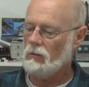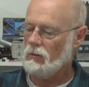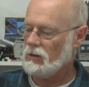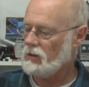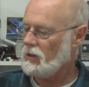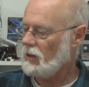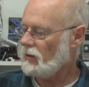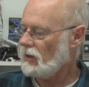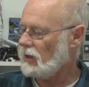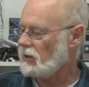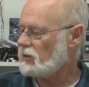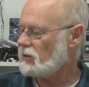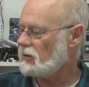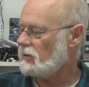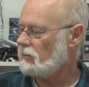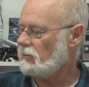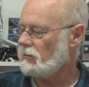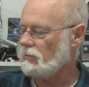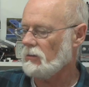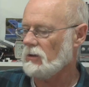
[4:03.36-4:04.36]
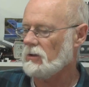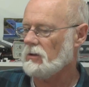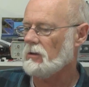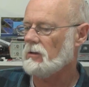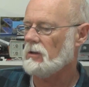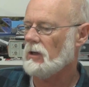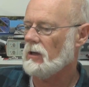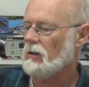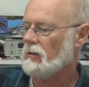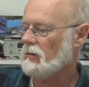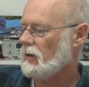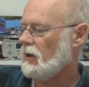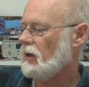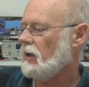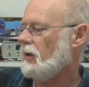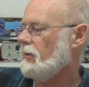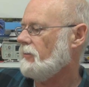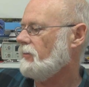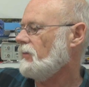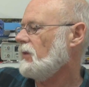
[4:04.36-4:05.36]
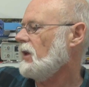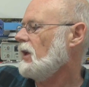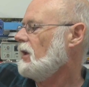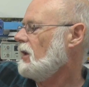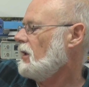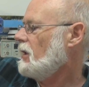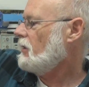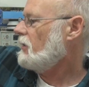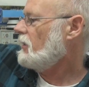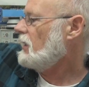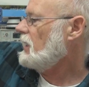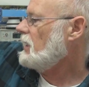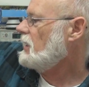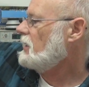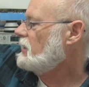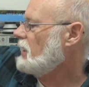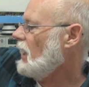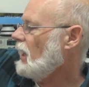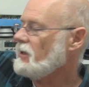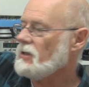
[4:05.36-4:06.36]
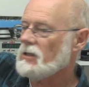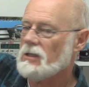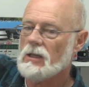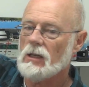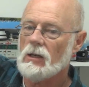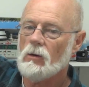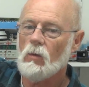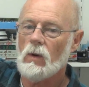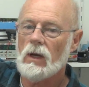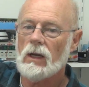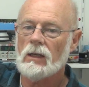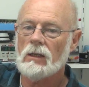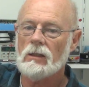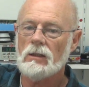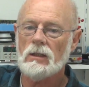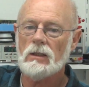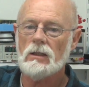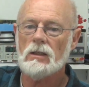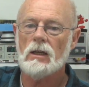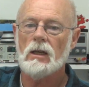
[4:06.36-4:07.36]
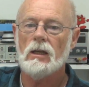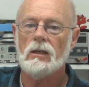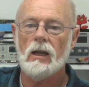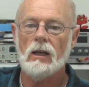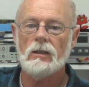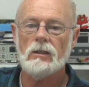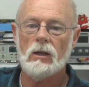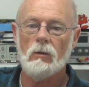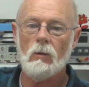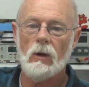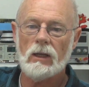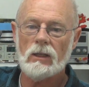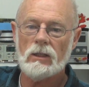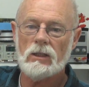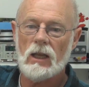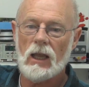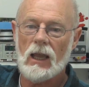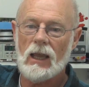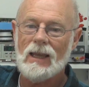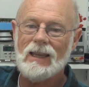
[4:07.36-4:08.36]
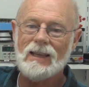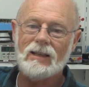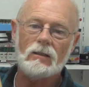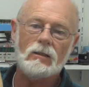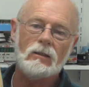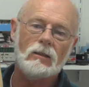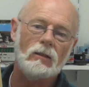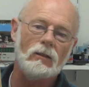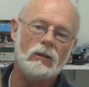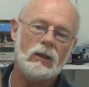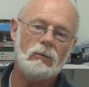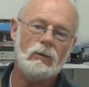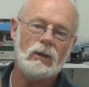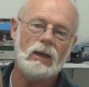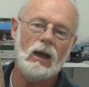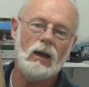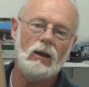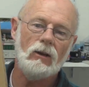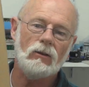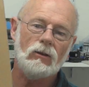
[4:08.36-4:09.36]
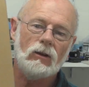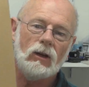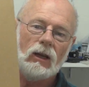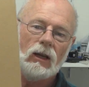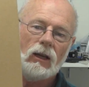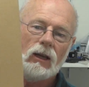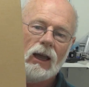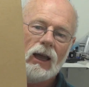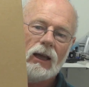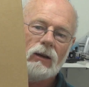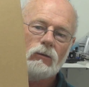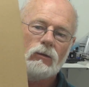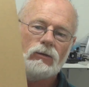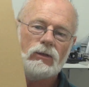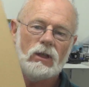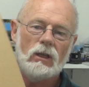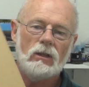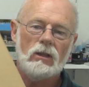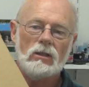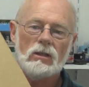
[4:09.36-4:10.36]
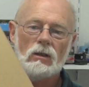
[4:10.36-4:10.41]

what is it? It's, what does it say? The Dancing Wings Eagle. There we go. And we've seen